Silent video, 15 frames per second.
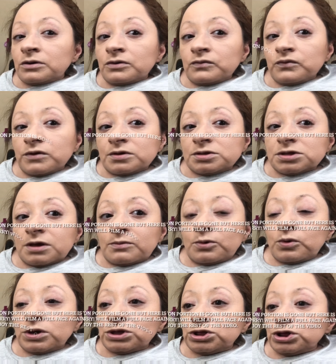First, I'm
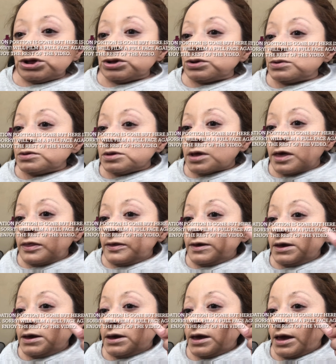going to use
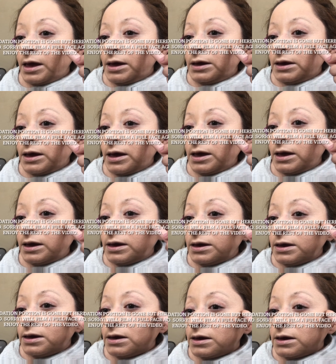the KKW